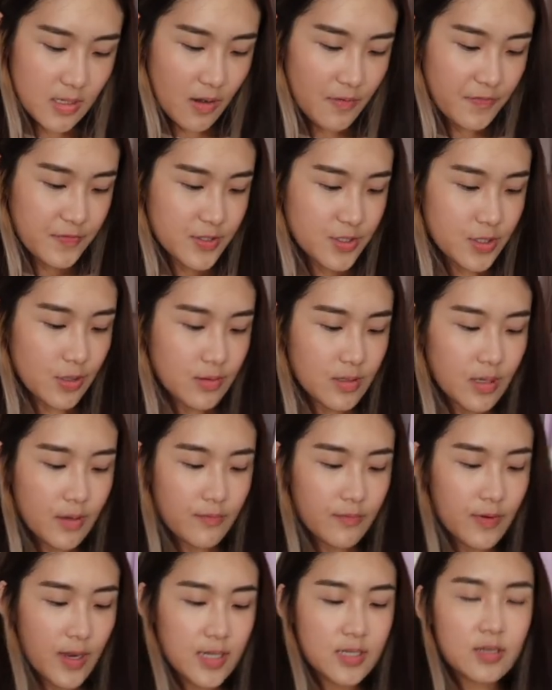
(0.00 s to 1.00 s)
off-shoulder
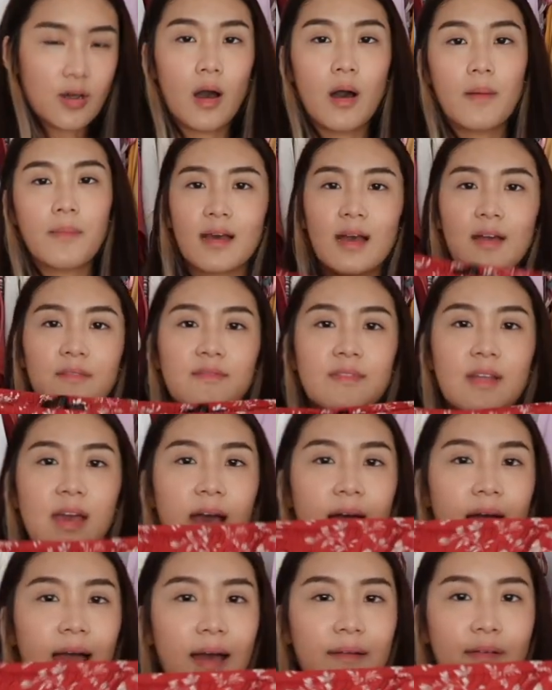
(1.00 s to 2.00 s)
red top,
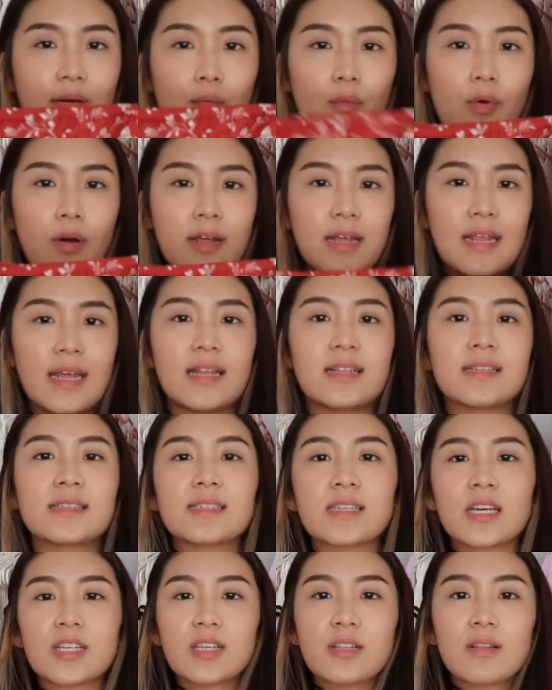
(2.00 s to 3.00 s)
I haven't worn it in
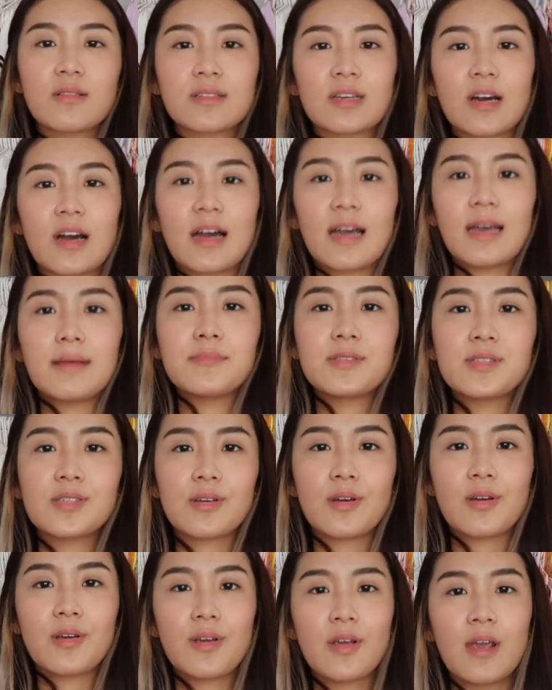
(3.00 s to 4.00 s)
such a long time,
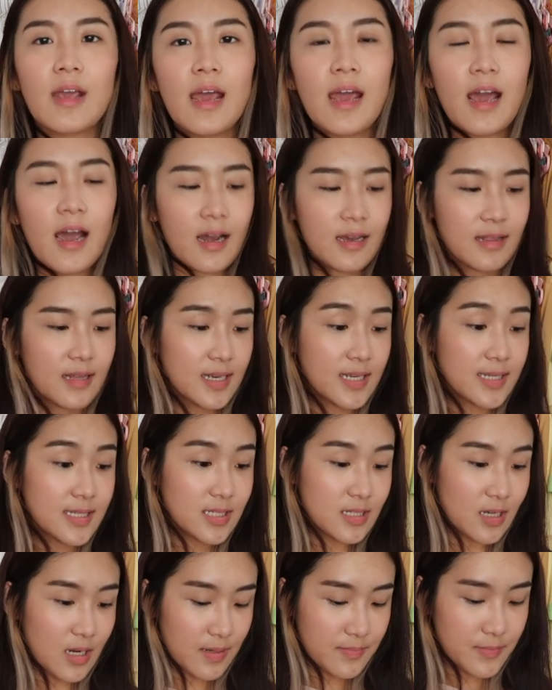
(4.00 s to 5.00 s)
so I think it's
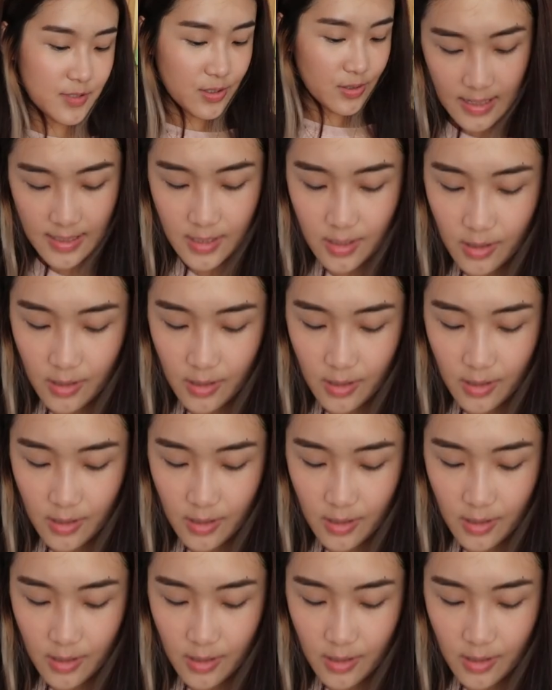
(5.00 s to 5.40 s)
time to let it